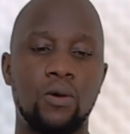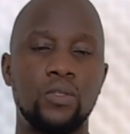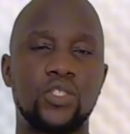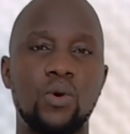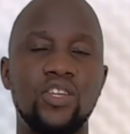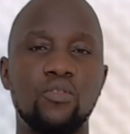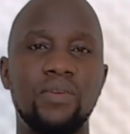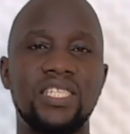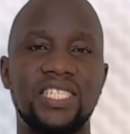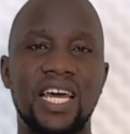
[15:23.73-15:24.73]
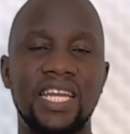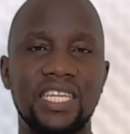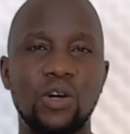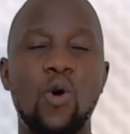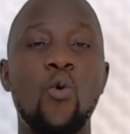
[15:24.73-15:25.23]
is going to be
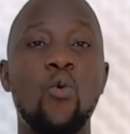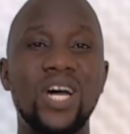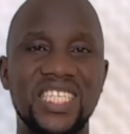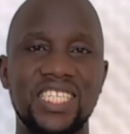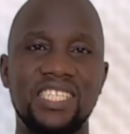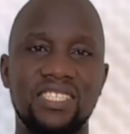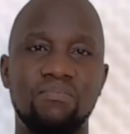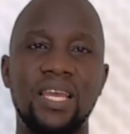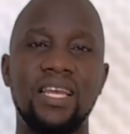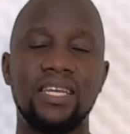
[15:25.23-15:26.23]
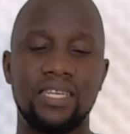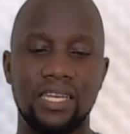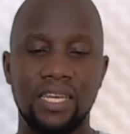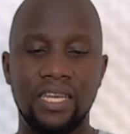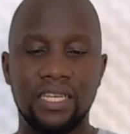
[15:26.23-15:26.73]
studied, or what is
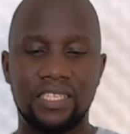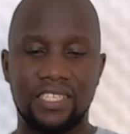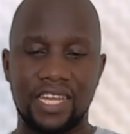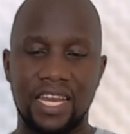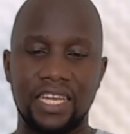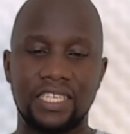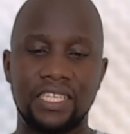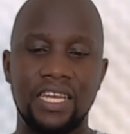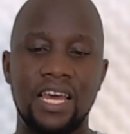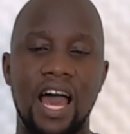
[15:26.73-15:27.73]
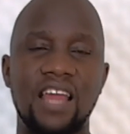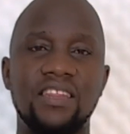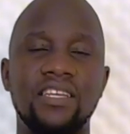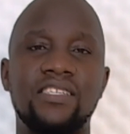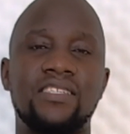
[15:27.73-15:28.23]
being studied,
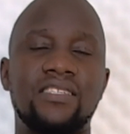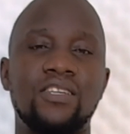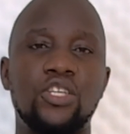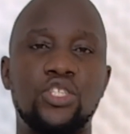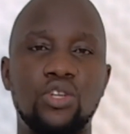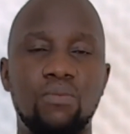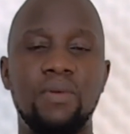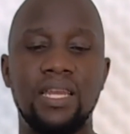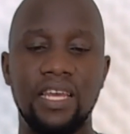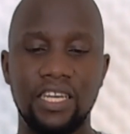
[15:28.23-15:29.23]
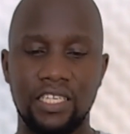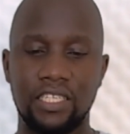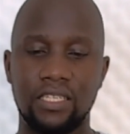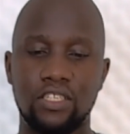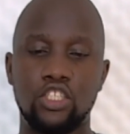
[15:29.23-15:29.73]
and this should be
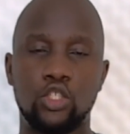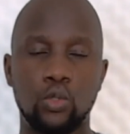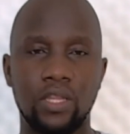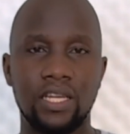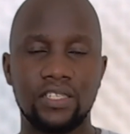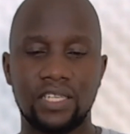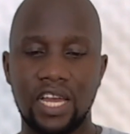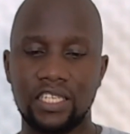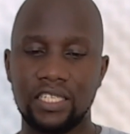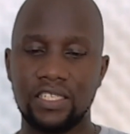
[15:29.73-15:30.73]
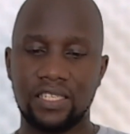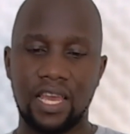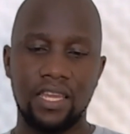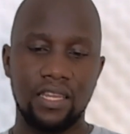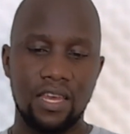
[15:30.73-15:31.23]
linked to the research
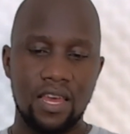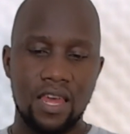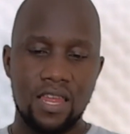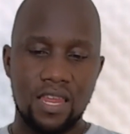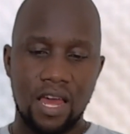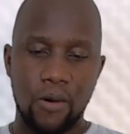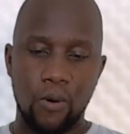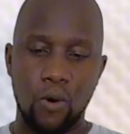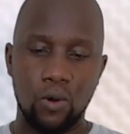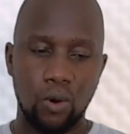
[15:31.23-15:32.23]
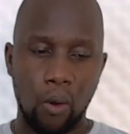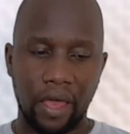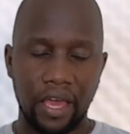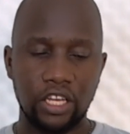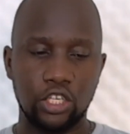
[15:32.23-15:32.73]
design or
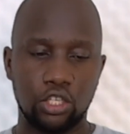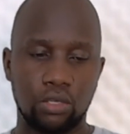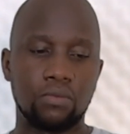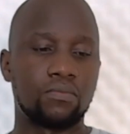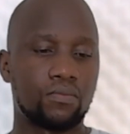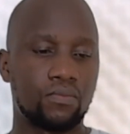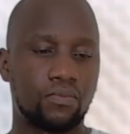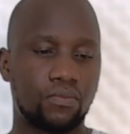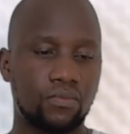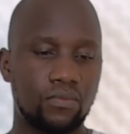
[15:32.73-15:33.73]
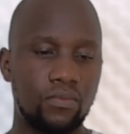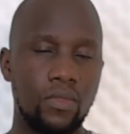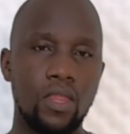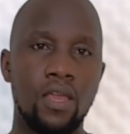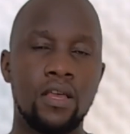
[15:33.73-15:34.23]
location.
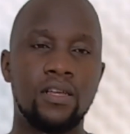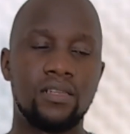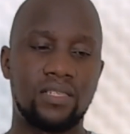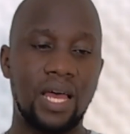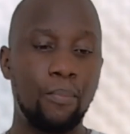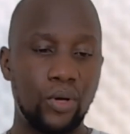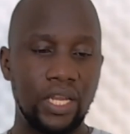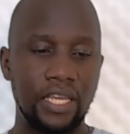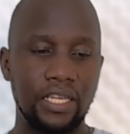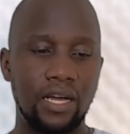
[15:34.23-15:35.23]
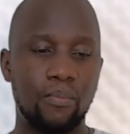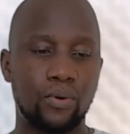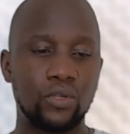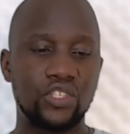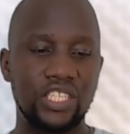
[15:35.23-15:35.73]
Sampling
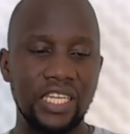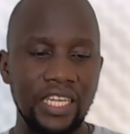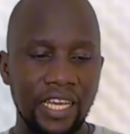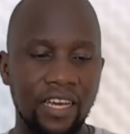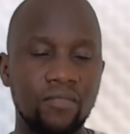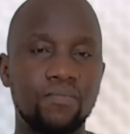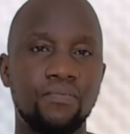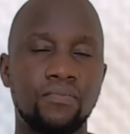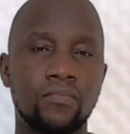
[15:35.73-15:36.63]
procedure,